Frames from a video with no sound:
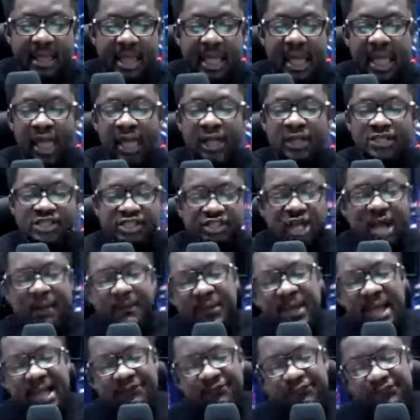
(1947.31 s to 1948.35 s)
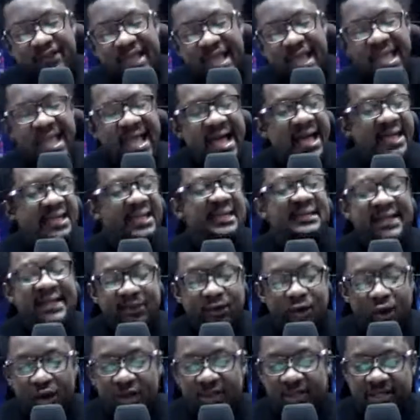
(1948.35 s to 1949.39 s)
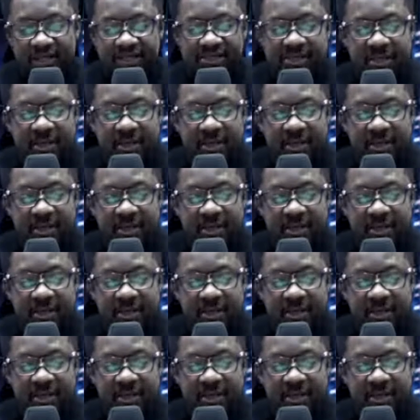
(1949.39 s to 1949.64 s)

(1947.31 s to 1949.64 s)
Some can fly higher than others,